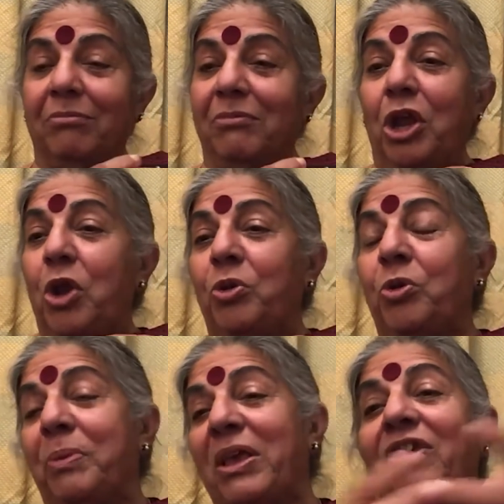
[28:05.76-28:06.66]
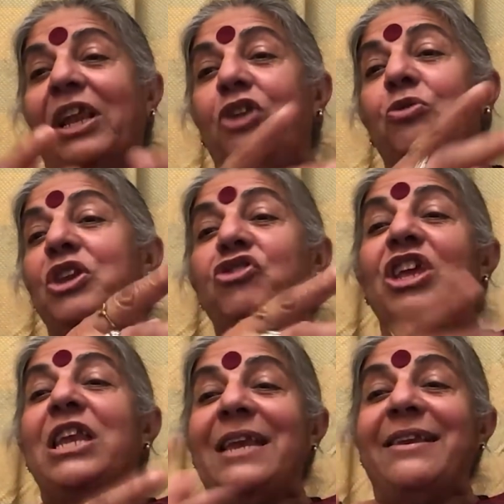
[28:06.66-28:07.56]
you basically doing
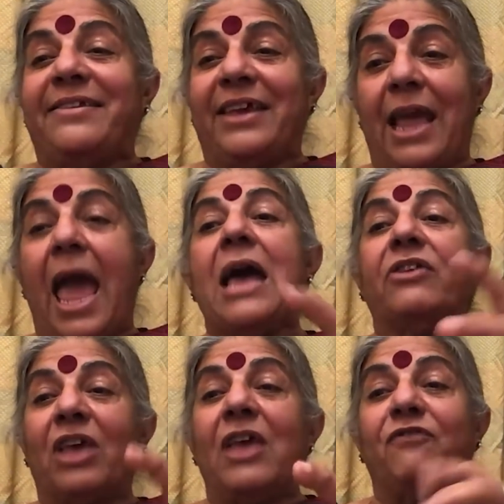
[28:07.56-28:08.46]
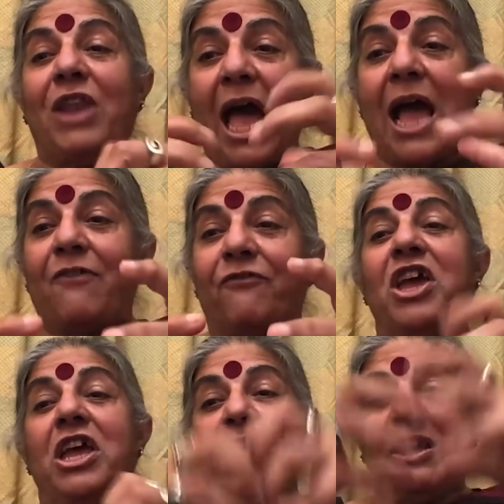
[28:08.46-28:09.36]
gene editing as if life
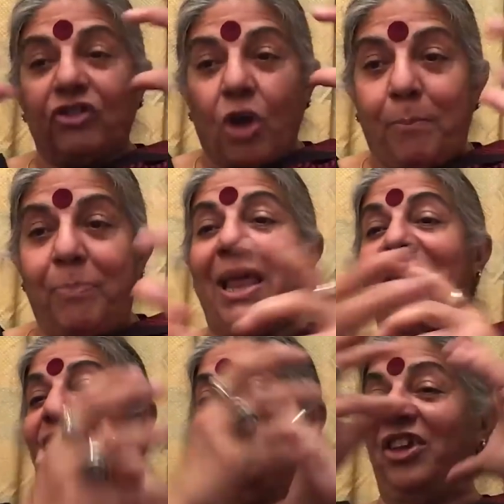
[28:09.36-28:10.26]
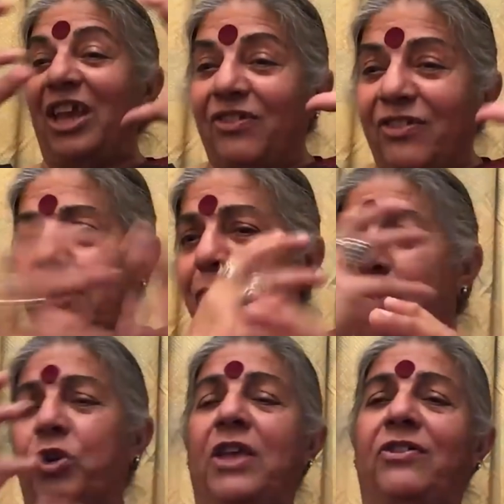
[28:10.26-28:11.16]
in its complexity and
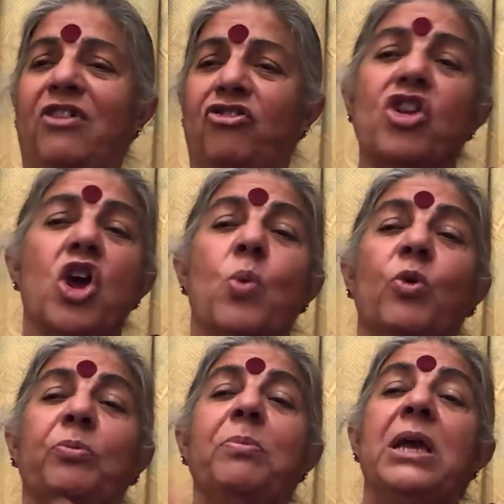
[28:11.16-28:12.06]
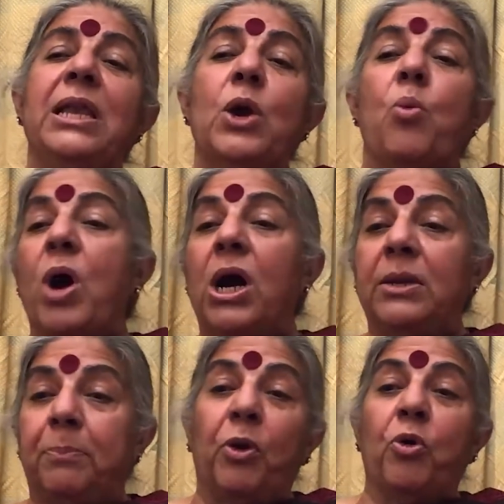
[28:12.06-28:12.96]
self-organization was merely a
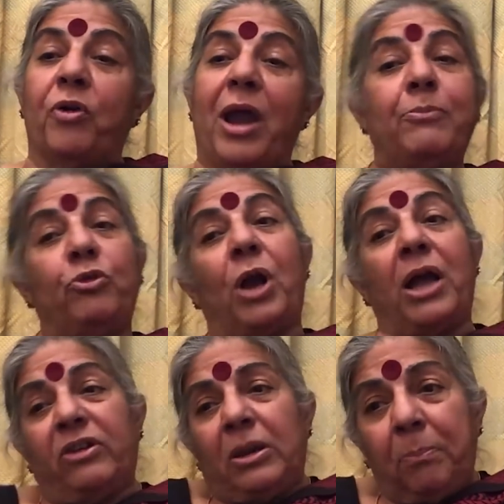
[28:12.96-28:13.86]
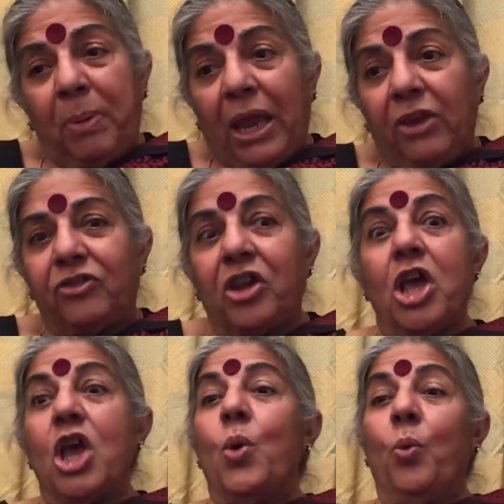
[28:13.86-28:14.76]
word program to cut and paste.
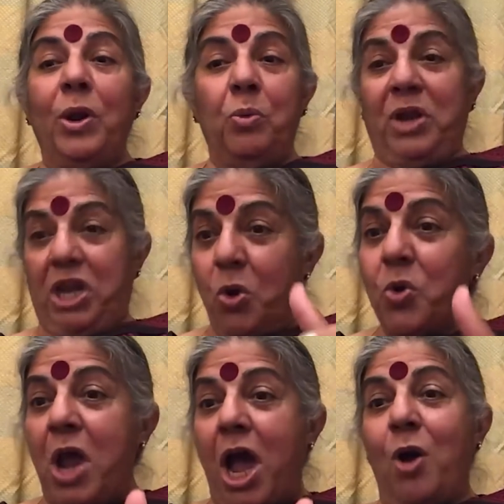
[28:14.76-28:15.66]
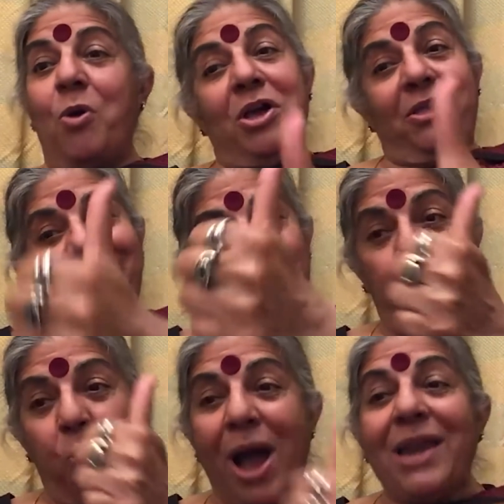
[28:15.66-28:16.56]
Well, we know now that
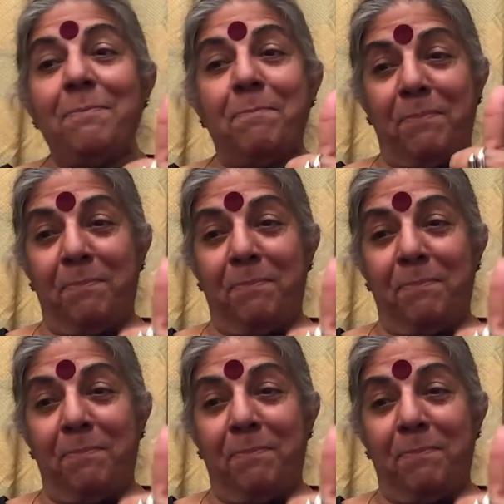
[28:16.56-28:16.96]
one